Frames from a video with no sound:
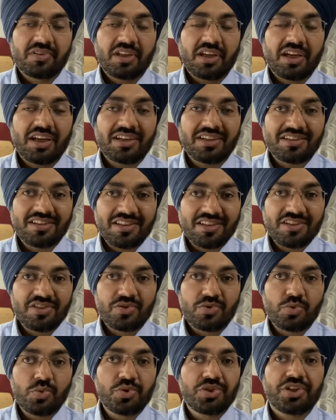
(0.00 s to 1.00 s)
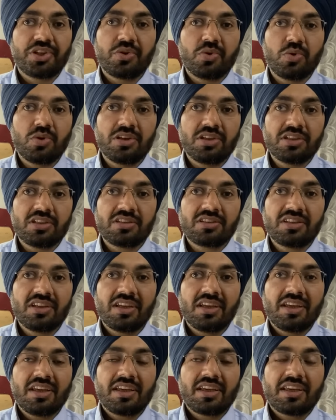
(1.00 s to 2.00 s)
and these 2 shareholders
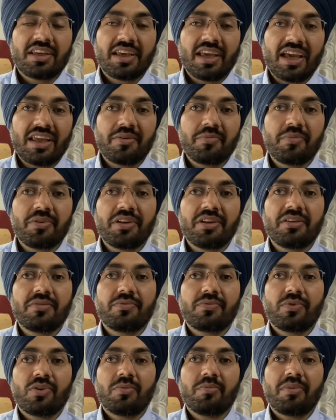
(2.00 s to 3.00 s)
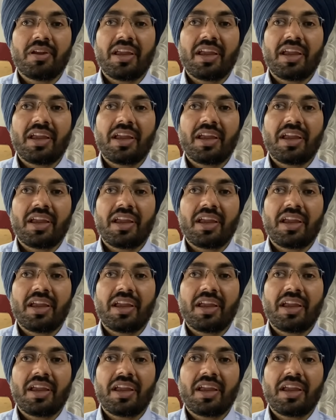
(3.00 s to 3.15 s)
can be from